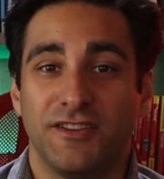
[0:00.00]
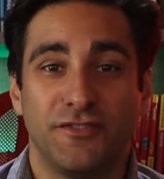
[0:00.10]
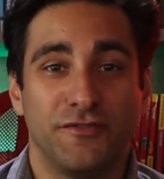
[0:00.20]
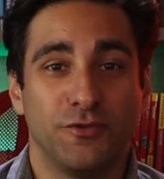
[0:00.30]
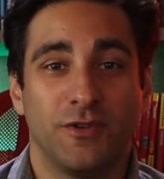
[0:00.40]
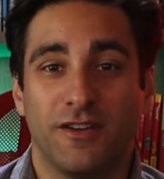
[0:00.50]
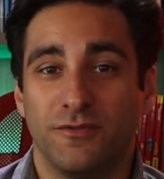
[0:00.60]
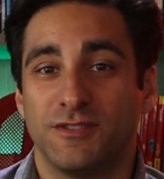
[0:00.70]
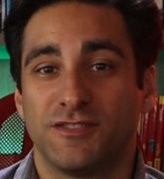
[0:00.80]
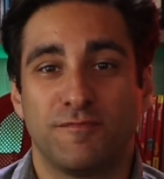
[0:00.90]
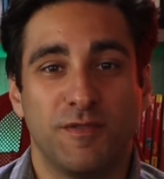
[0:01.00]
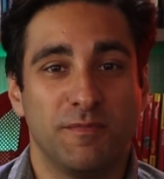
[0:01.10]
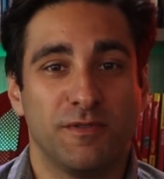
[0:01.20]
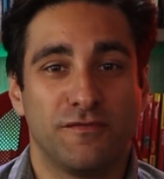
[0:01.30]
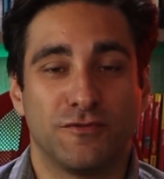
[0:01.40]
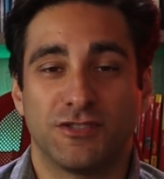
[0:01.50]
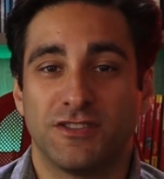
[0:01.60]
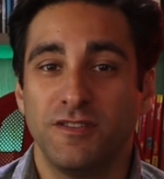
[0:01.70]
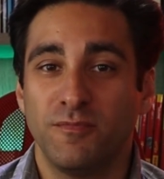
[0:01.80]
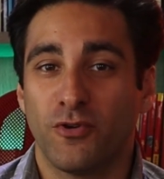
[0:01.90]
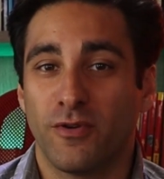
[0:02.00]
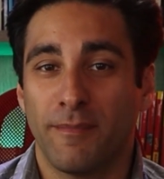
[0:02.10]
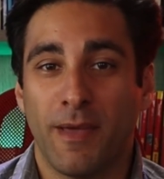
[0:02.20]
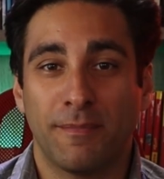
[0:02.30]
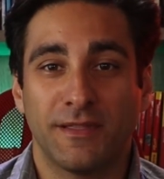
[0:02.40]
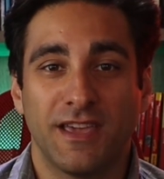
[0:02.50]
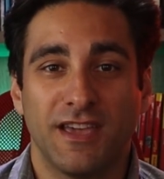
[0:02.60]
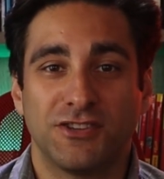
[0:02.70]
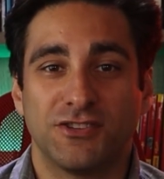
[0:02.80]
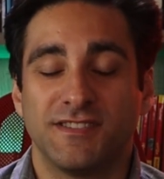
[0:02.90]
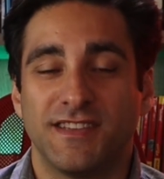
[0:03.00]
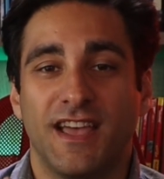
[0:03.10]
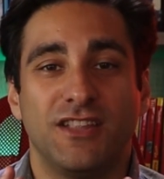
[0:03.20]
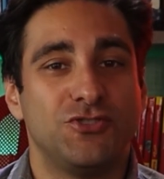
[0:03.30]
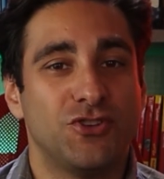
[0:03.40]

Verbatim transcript: interviewed hundreds of people for study program applications and